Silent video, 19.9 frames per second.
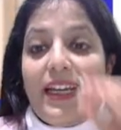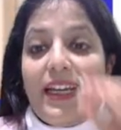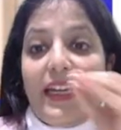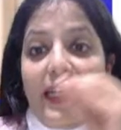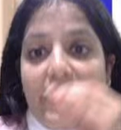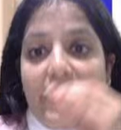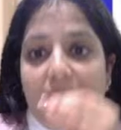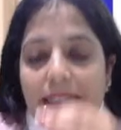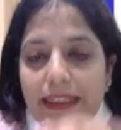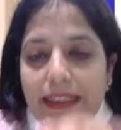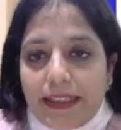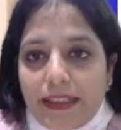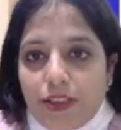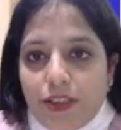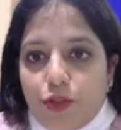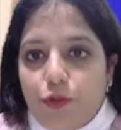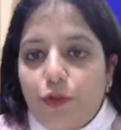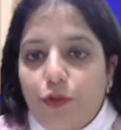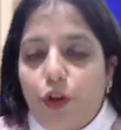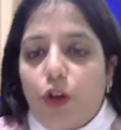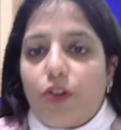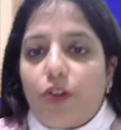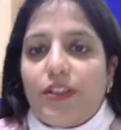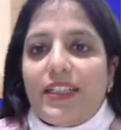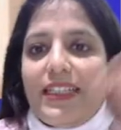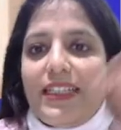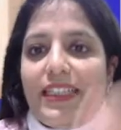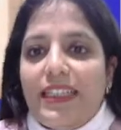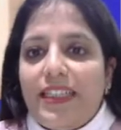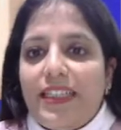interest for
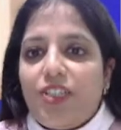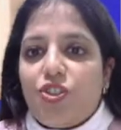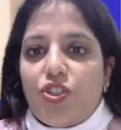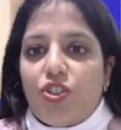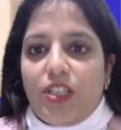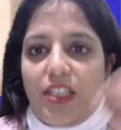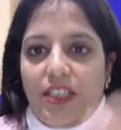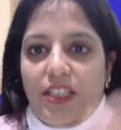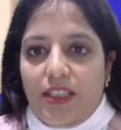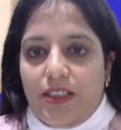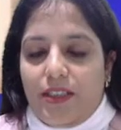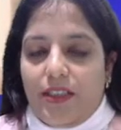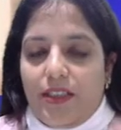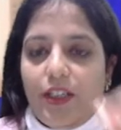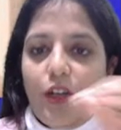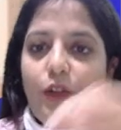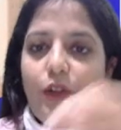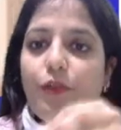each year